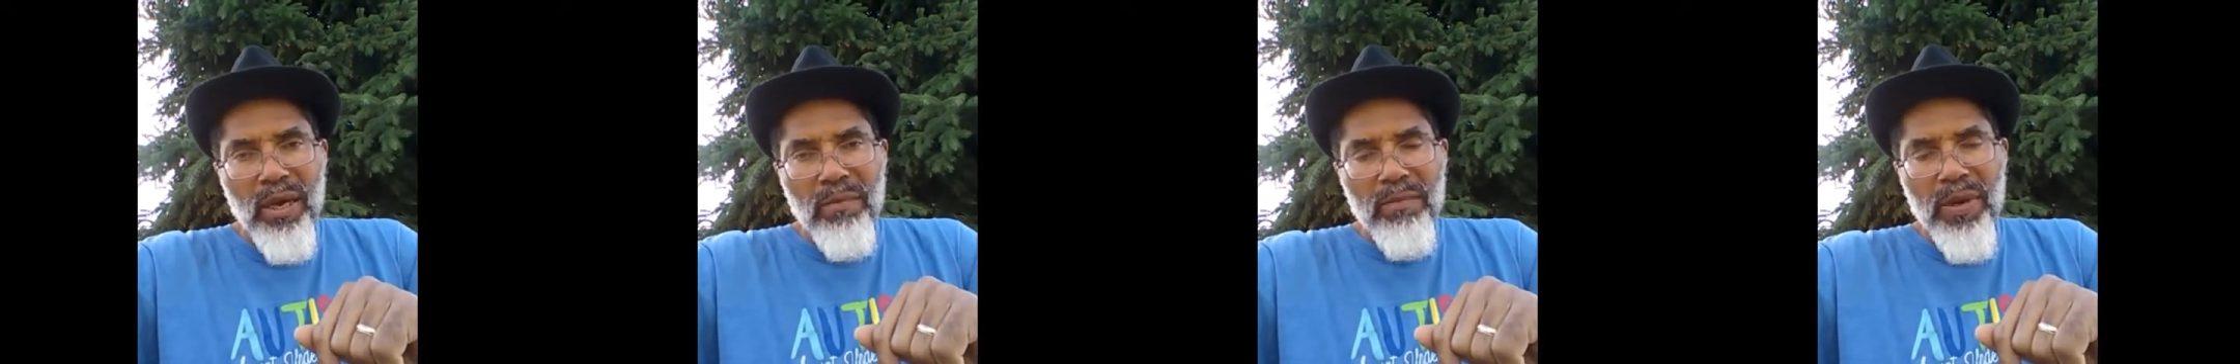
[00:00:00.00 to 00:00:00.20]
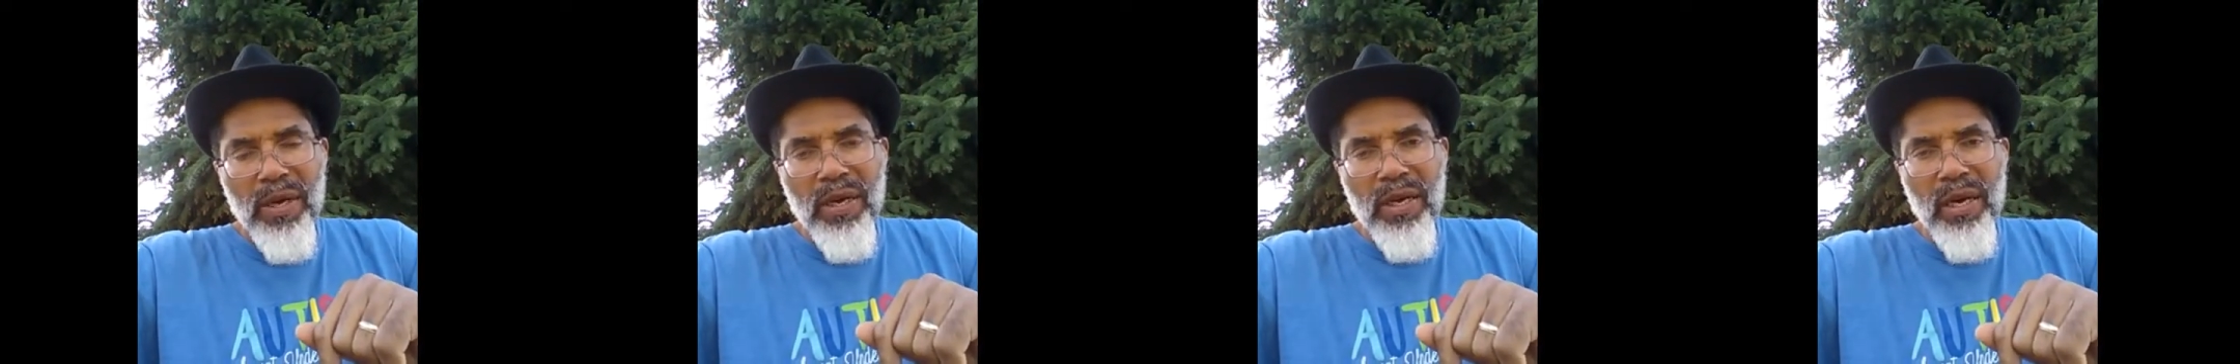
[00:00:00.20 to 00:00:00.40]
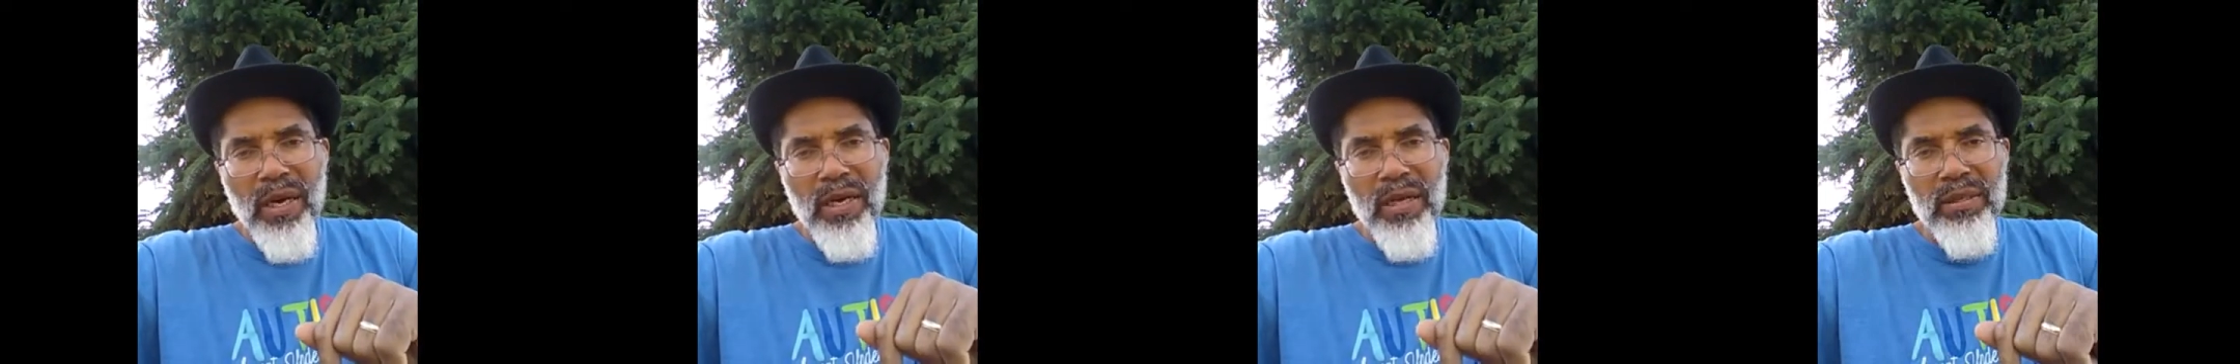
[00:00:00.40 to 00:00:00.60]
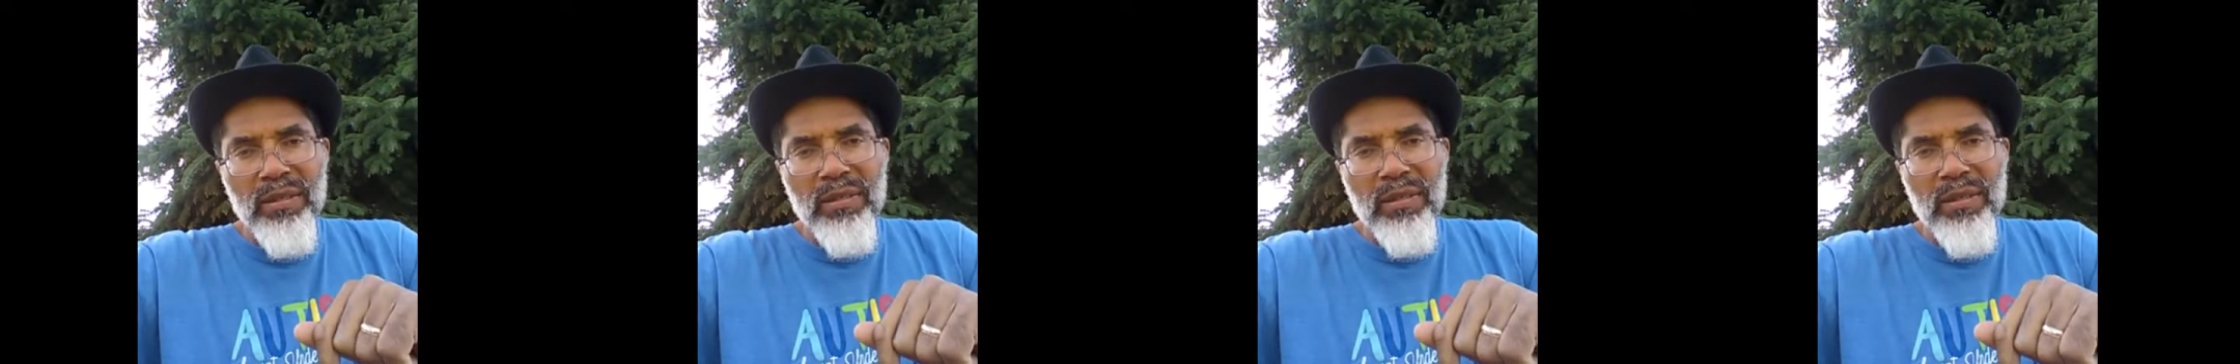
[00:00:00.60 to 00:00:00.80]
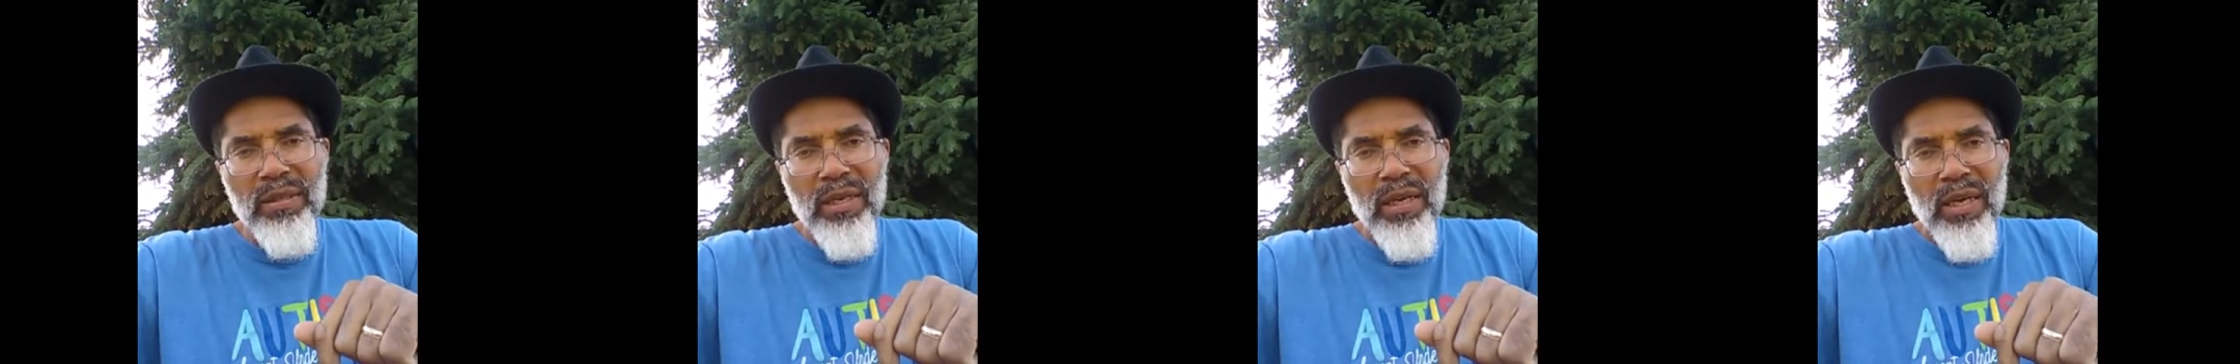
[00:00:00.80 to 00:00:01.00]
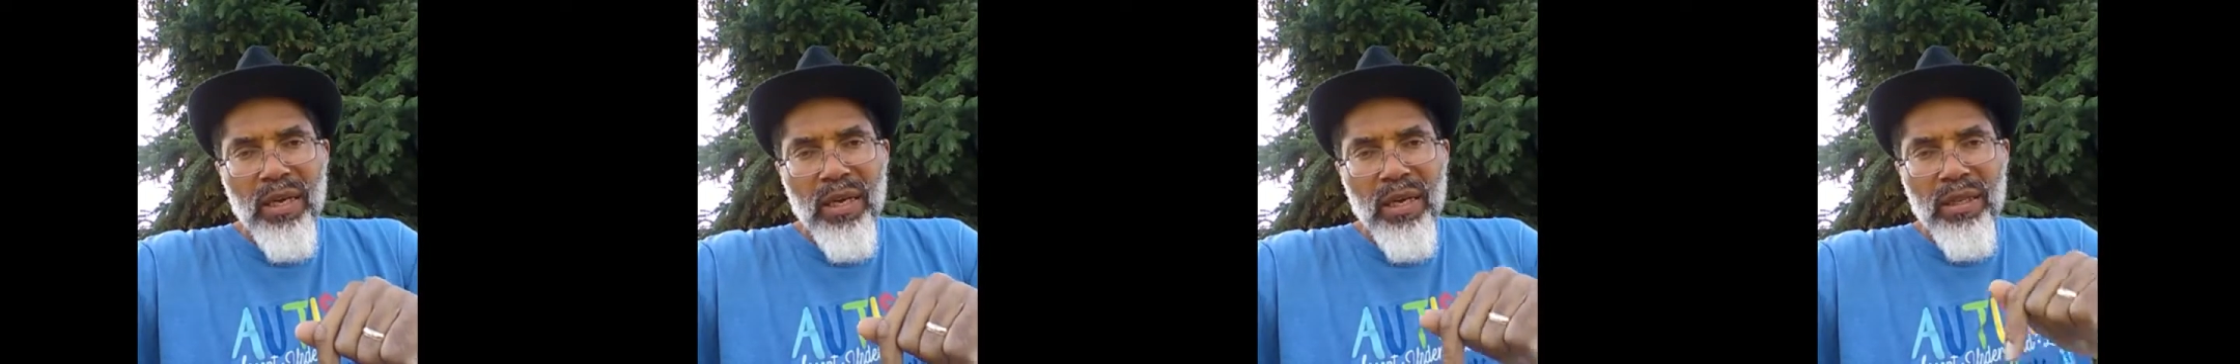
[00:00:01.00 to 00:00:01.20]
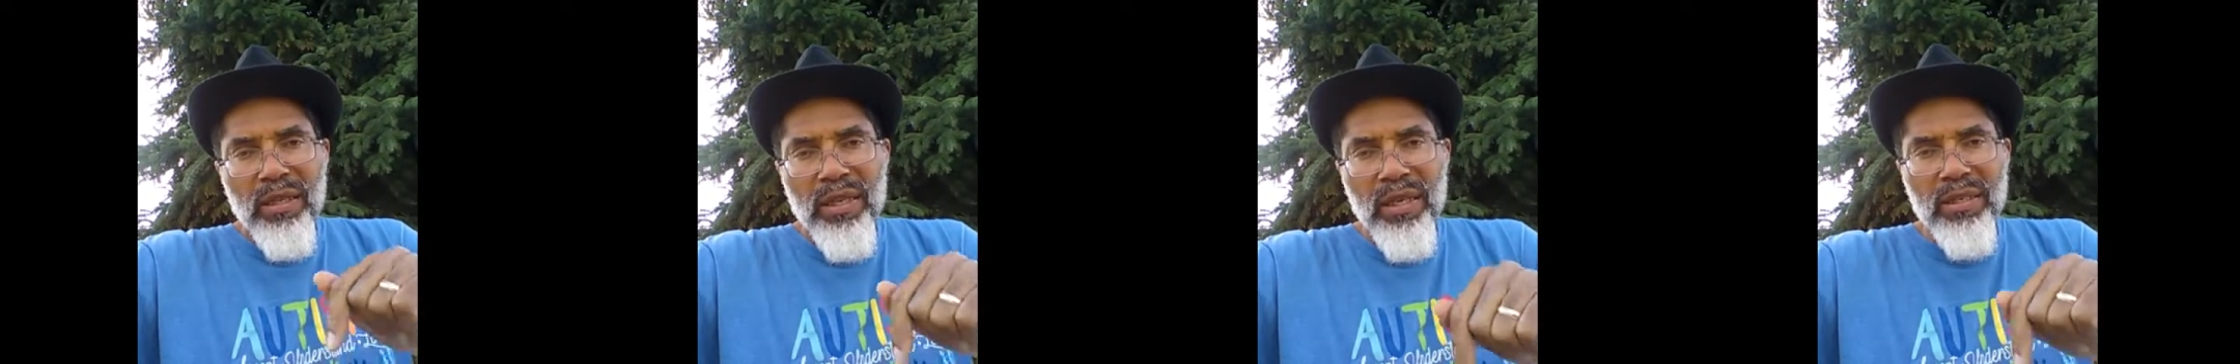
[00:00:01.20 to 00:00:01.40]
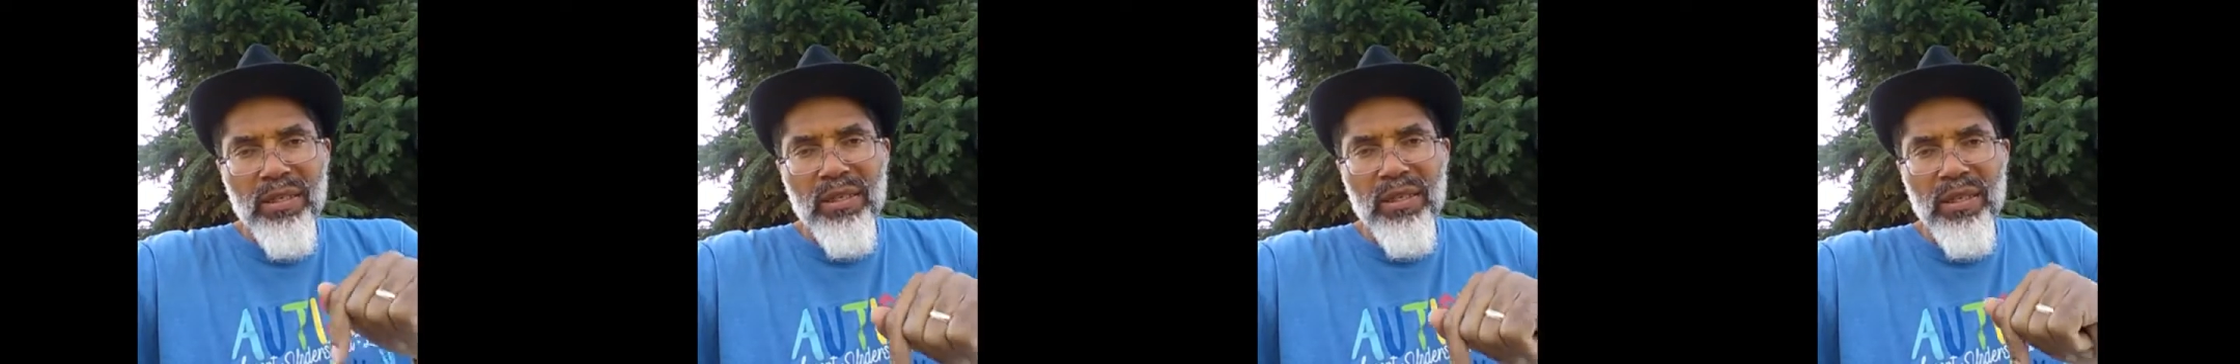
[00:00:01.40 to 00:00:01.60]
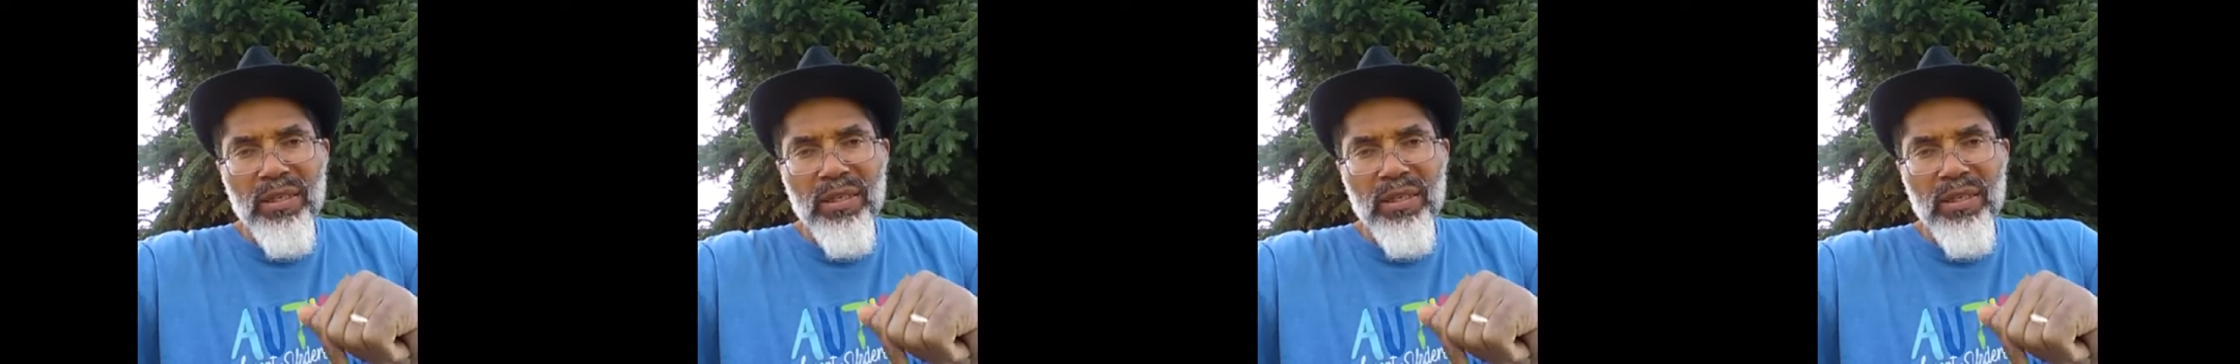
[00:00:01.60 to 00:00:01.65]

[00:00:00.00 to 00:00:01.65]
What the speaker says: because this